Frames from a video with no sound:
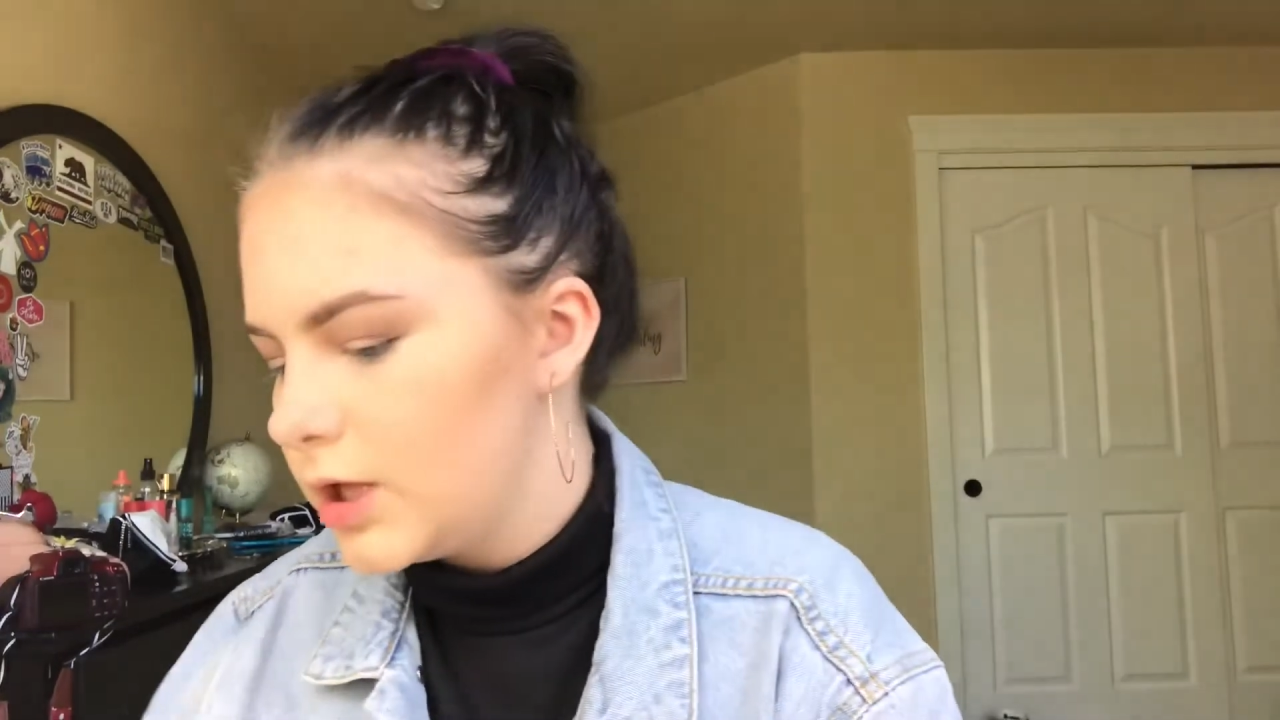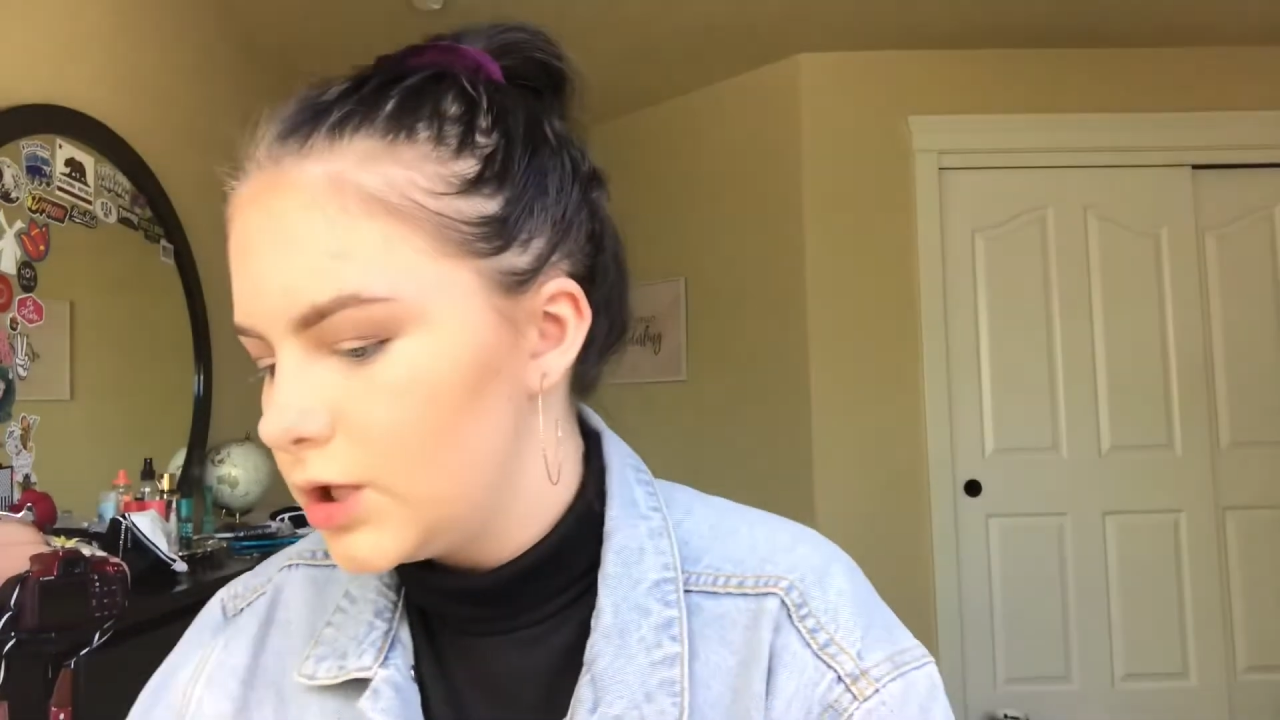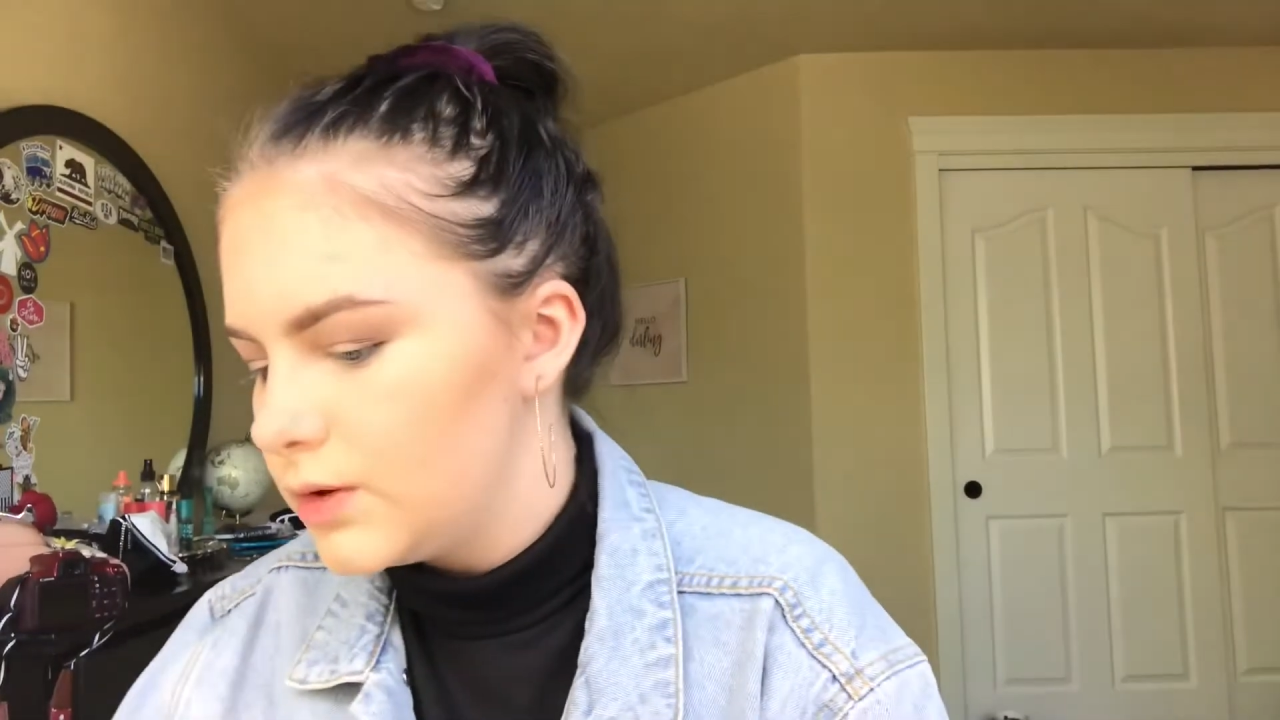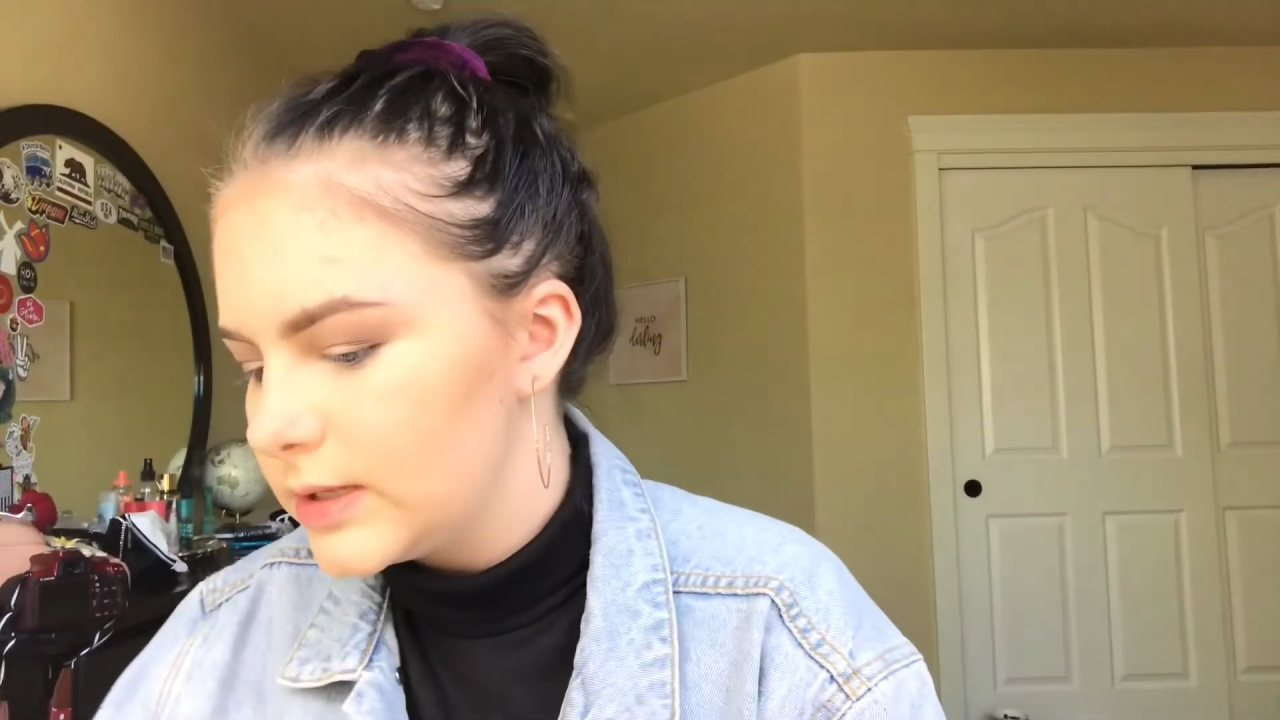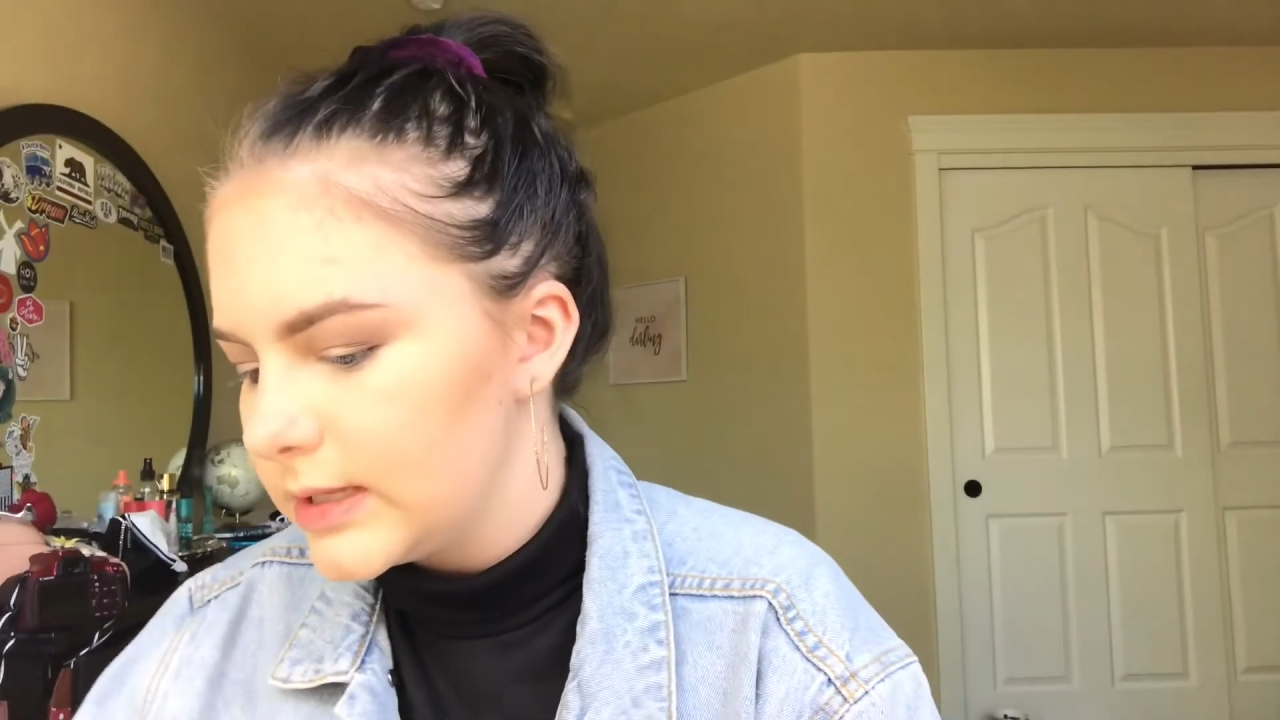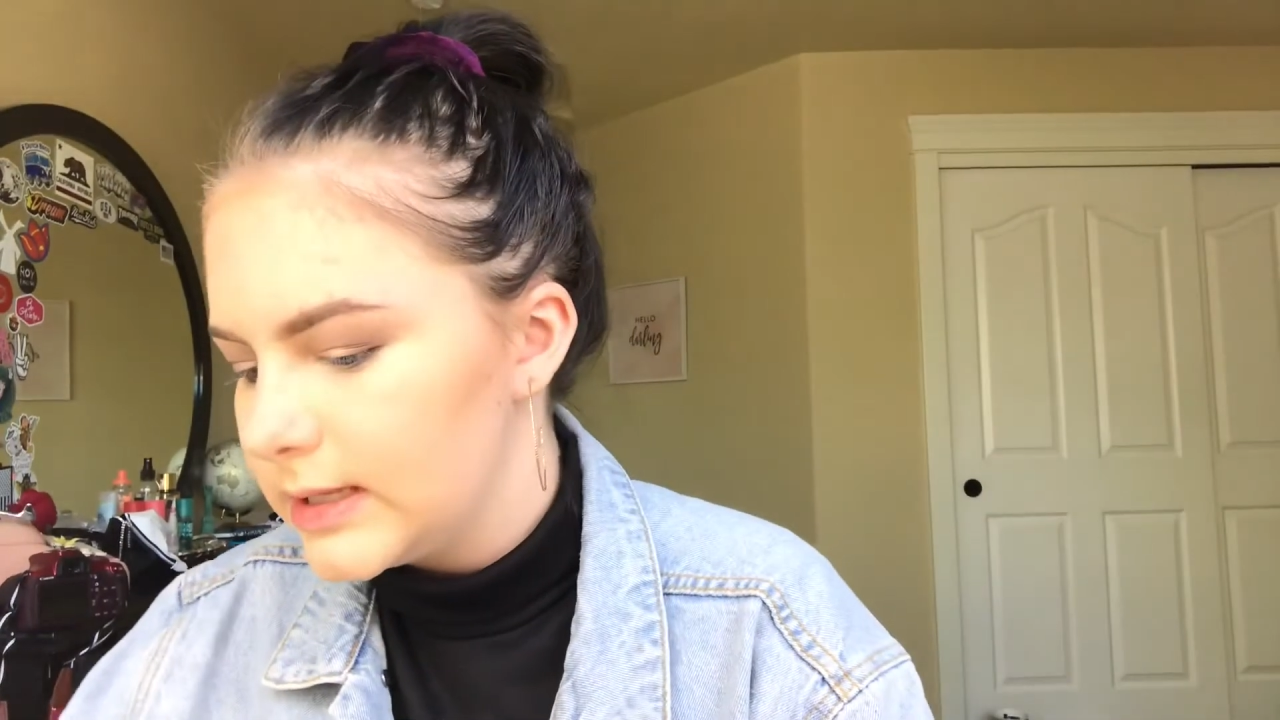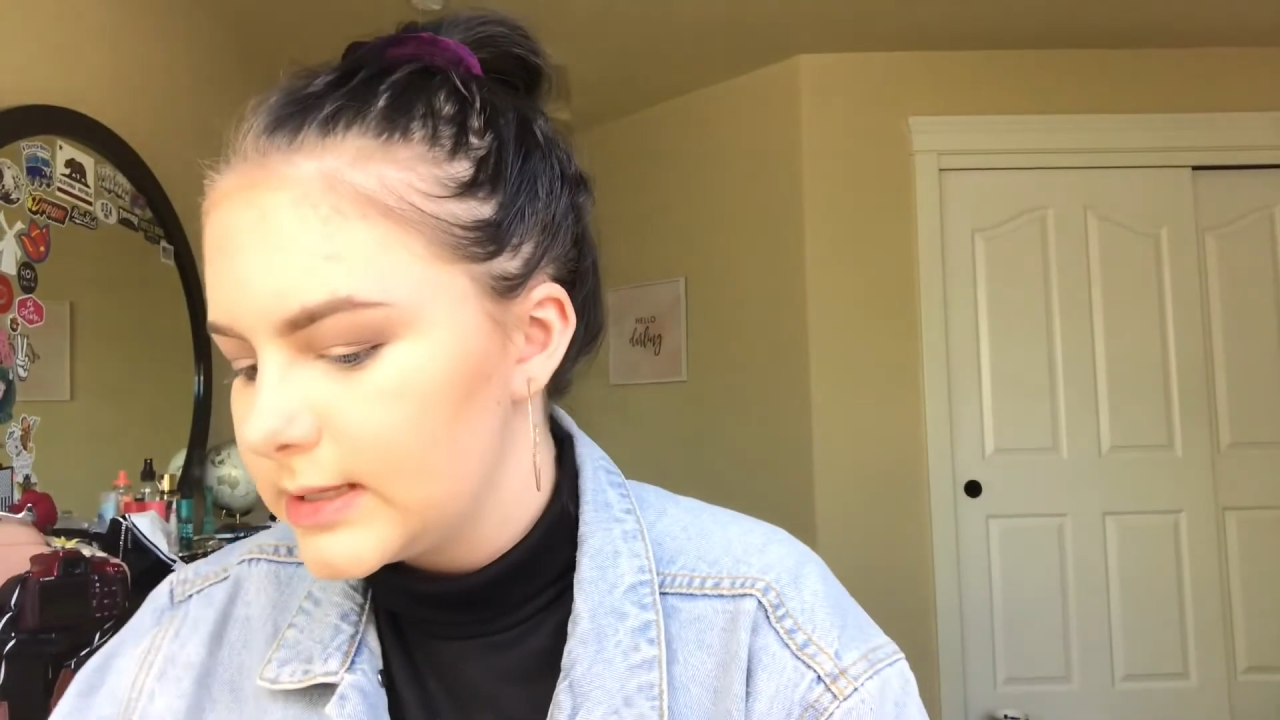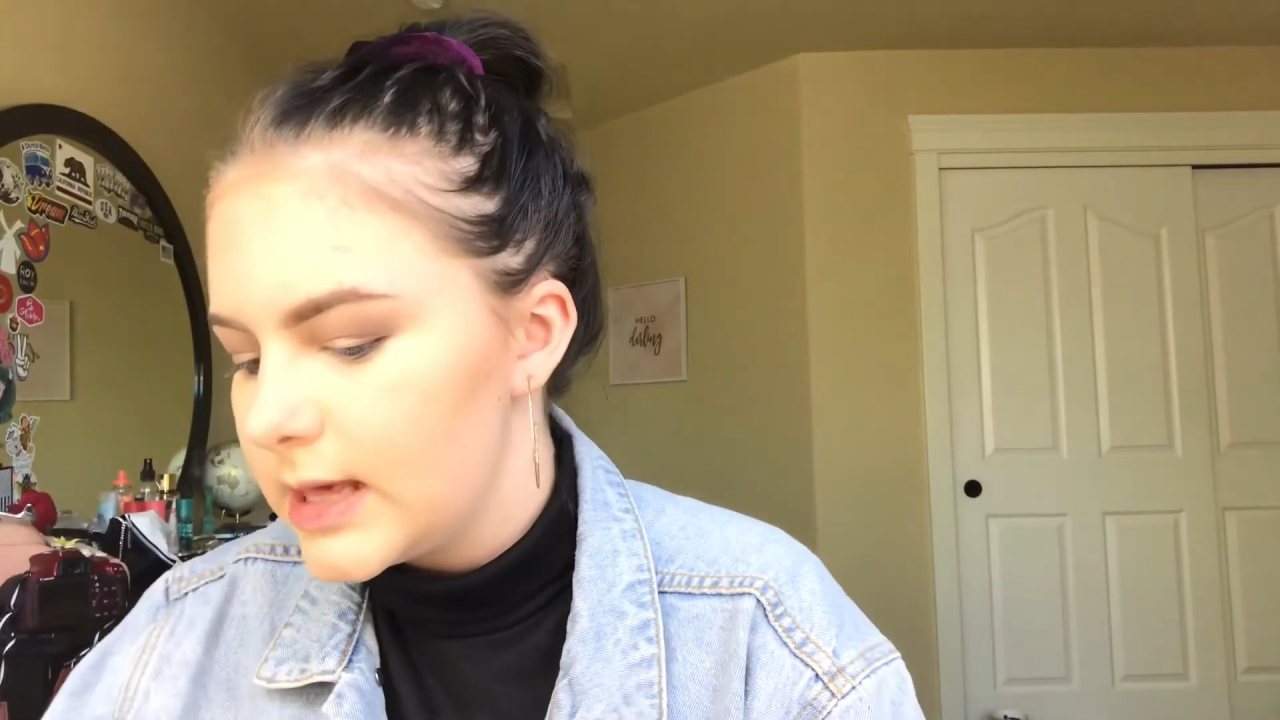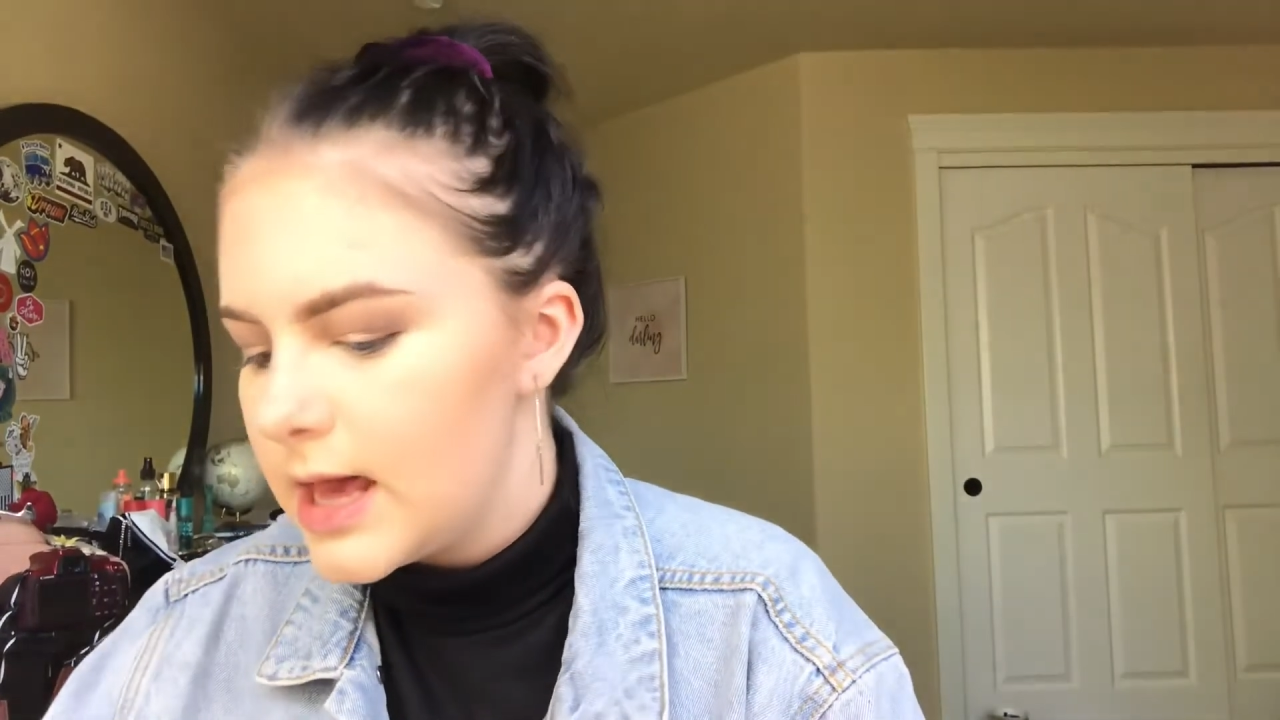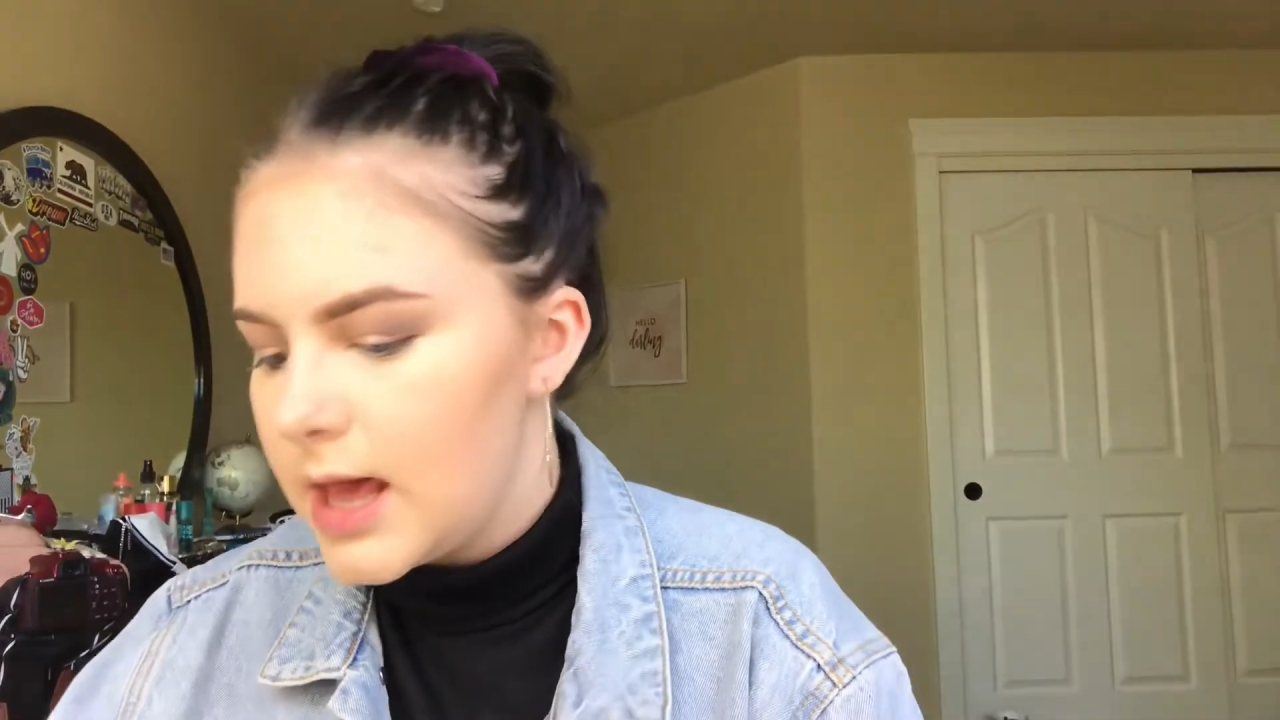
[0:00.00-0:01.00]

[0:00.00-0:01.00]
uses